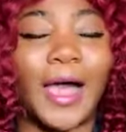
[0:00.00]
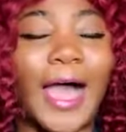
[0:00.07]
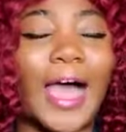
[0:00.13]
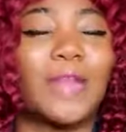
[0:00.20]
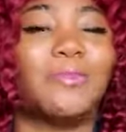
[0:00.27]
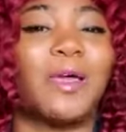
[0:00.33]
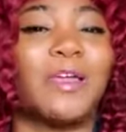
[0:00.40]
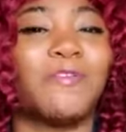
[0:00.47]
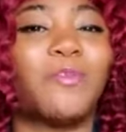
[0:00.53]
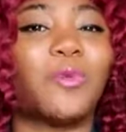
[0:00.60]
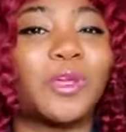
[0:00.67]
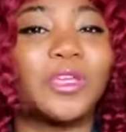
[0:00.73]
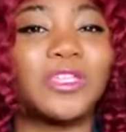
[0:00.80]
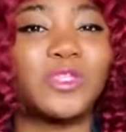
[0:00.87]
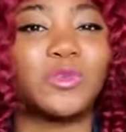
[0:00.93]
add my
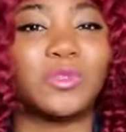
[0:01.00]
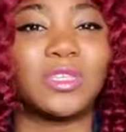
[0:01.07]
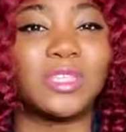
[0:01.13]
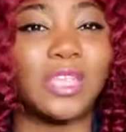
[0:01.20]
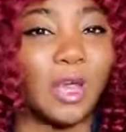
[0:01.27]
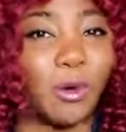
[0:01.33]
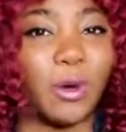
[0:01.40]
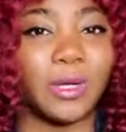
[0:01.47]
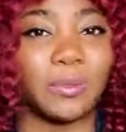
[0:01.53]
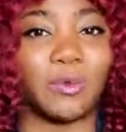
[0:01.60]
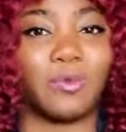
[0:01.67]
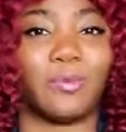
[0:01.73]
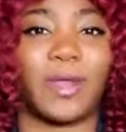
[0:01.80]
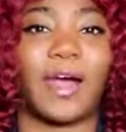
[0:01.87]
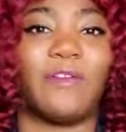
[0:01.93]
voice to this
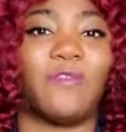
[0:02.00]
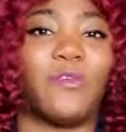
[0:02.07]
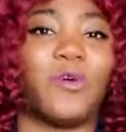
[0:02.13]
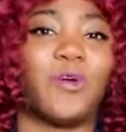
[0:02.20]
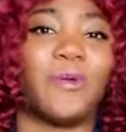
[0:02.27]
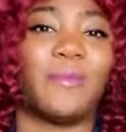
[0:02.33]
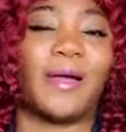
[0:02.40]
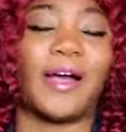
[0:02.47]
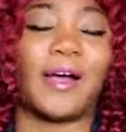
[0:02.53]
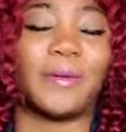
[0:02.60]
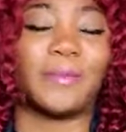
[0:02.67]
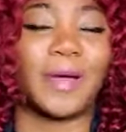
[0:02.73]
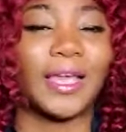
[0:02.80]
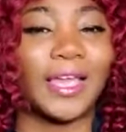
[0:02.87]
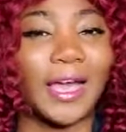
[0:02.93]
incredible platform.
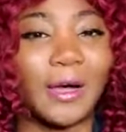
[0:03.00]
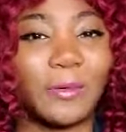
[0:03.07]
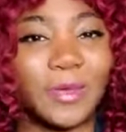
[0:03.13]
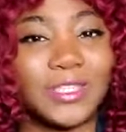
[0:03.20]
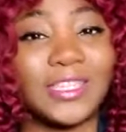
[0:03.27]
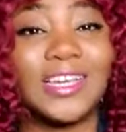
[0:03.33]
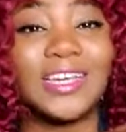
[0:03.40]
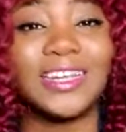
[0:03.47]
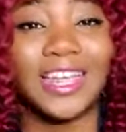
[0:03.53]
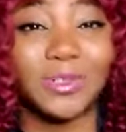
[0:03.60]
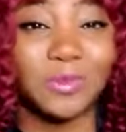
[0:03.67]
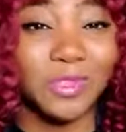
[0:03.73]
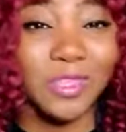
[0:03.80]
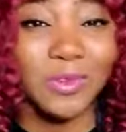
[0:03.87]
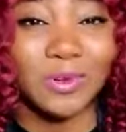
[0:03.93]
I can't wait to
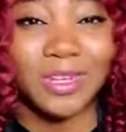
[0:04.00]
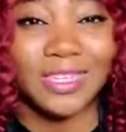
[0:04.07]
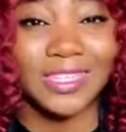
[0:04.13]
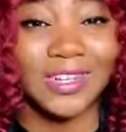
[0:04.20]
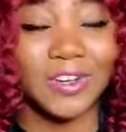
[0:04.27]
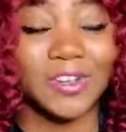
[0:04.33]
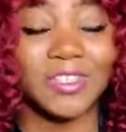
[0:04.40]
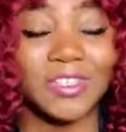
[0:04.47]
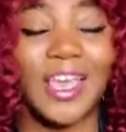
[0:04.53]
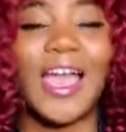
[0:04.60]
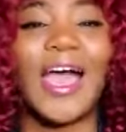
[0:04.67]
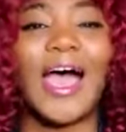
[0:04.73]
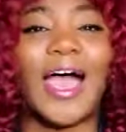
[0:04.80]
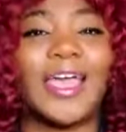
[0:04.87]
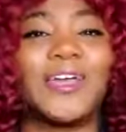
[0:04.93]
connect with you listeners.
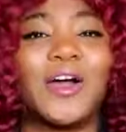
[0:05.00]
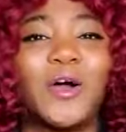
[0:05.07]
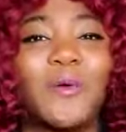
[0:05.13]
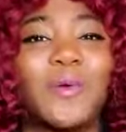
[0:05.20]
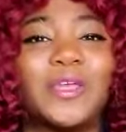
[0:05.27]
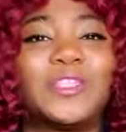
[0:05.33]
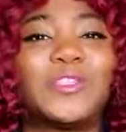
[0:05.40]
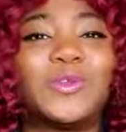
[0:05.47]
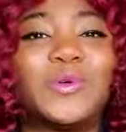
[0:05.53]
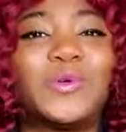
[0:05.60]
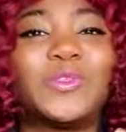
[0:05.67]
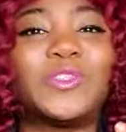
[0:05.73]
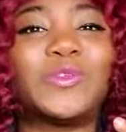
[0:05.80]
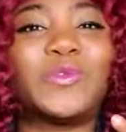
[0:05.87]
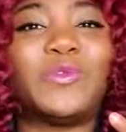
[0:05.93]
I can't wait
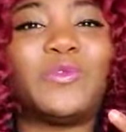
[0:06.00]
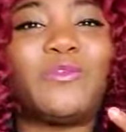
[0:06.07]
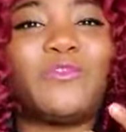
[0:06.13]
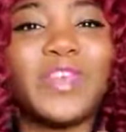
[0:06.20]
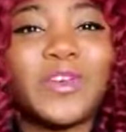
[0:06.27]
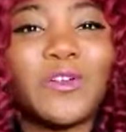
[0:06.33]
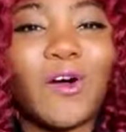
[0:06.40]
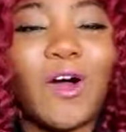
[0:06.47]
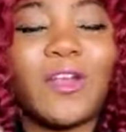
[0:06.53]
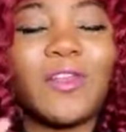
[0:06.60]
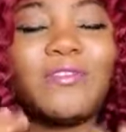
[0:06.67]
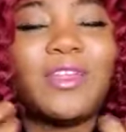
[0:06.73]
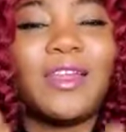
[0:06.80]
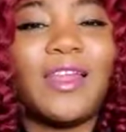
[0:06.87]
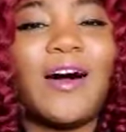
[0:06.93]
to feel all
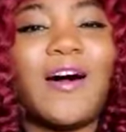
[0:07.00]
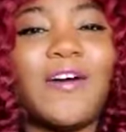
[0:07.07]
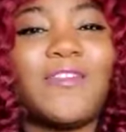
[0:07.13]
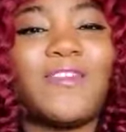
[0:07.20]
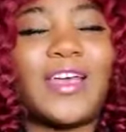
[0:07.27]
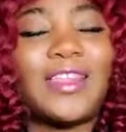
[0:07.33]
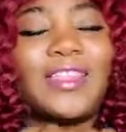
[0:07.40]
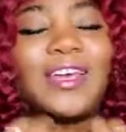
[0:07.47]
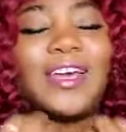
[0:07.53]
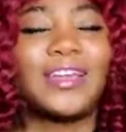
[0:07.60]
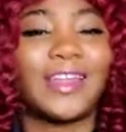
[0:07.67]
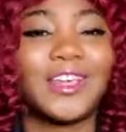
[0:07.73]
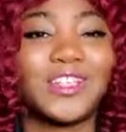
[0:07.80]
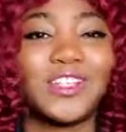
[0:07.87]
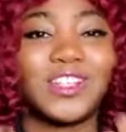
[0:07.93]
of the love and the
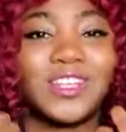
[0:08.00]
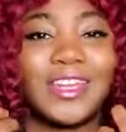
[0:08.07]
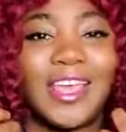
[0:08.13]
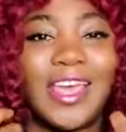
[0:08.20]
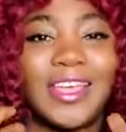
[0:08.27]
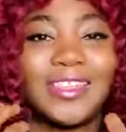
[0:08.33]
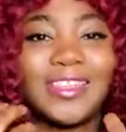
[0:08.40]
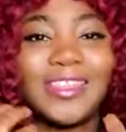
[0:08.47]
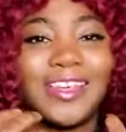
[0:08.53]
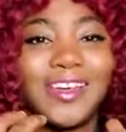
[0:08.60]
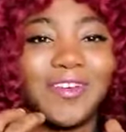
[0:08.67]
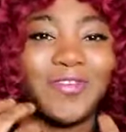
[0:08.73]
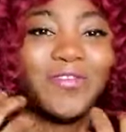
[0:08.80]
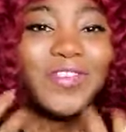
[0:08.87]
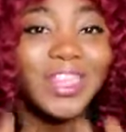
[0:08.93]
connection and
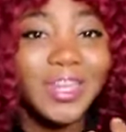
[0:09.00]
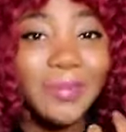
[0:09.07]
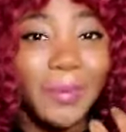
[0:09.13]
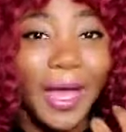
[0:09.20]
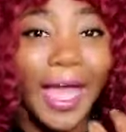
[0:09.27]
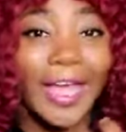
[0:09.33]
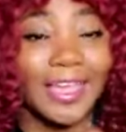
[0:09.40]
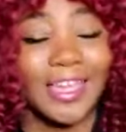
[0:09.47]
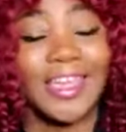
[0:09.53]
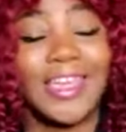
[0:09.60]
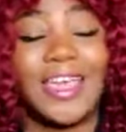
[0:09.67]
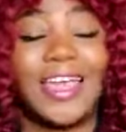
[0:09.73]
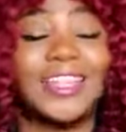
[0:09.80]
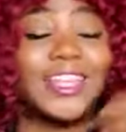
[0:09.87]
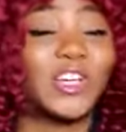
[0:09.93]
the feedback
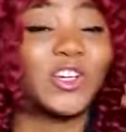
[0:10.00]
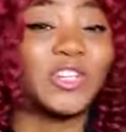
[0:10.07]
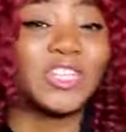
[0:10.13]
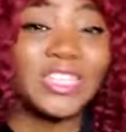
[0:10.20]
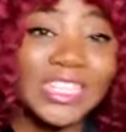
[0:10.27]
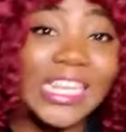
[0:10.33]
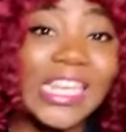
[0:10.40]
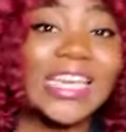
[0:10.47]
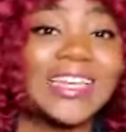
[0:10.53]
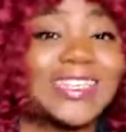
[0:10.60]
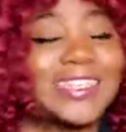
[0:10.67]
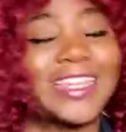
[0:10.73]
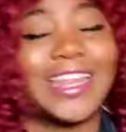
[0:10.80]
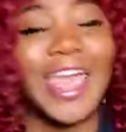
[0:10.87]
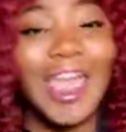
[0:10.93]
and the
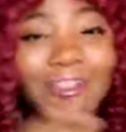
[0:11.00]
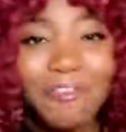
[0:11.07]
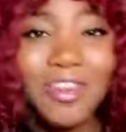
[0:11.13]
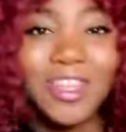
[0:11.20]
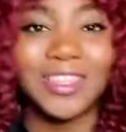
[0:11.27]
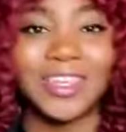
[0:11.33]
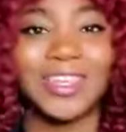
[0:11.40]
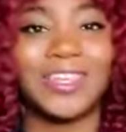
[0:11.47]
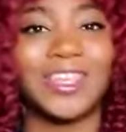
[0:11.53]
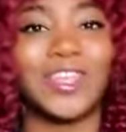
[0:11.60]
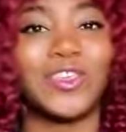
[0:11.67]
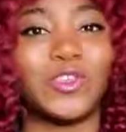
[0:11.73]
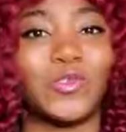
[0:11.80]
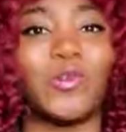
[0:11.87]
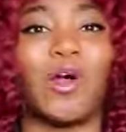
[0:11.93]
critiques and everything
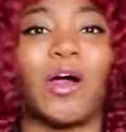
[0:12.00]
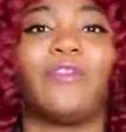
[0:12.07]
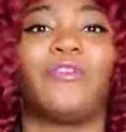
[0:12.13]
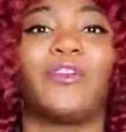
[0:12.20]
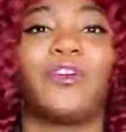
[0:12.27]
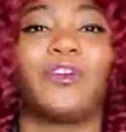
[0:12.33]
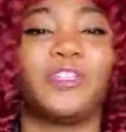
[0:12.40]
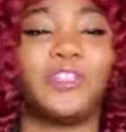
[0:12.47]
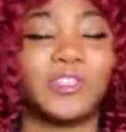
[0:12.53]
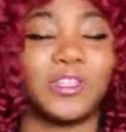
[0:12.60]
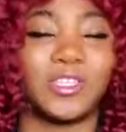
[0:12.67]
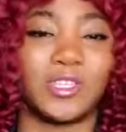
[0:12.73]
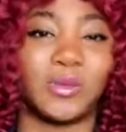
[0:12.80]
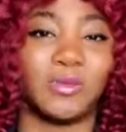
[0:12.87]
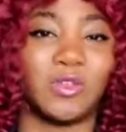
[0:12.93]
that you offer to
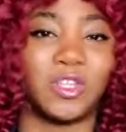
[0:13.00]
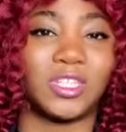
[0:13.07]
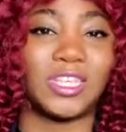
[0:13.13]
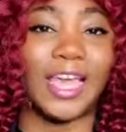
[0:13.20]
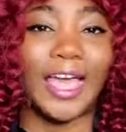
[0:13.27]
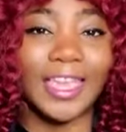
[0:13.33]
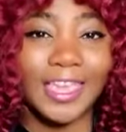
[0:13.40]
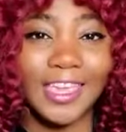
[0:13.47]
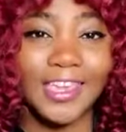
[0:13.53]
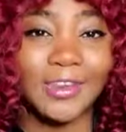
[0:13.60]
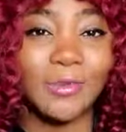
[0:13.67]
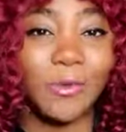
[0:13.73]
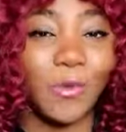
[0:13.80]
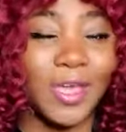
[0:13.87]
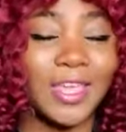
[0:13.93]
this community. I
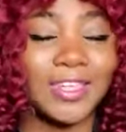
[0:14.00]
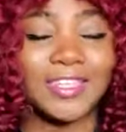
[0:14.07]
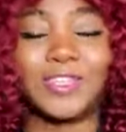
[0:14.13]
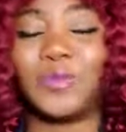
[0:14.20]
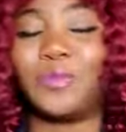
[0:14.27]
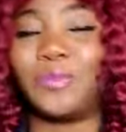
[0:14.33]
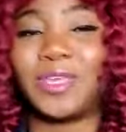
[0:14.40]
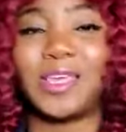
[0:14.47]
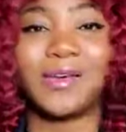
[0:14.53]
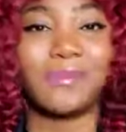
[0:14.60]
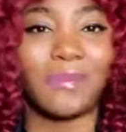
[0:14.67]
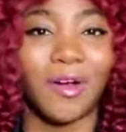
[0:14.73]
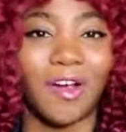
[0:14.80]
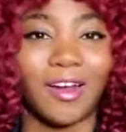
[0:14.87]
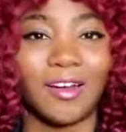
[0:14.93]
can't wait to be a
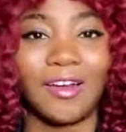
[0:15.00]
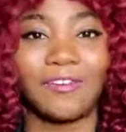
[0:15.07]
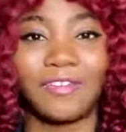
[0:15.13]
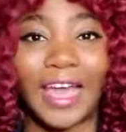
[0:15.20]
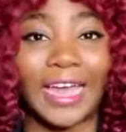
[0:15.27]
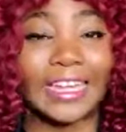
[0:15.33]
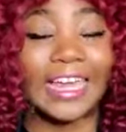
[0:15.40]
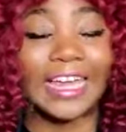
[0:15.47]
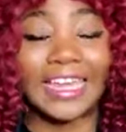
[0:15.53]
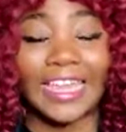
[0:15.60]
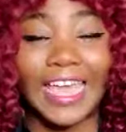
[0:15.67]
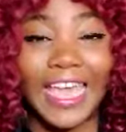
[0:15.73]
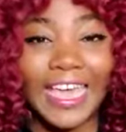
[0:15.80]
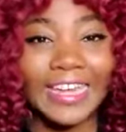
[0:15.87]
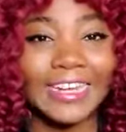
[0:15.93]
part of that
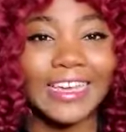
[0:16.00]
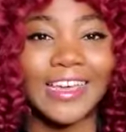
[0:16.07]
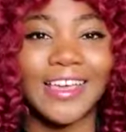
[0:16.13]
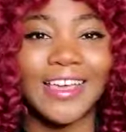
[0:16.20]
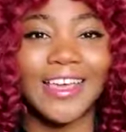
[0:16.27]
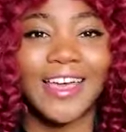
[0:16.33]
again.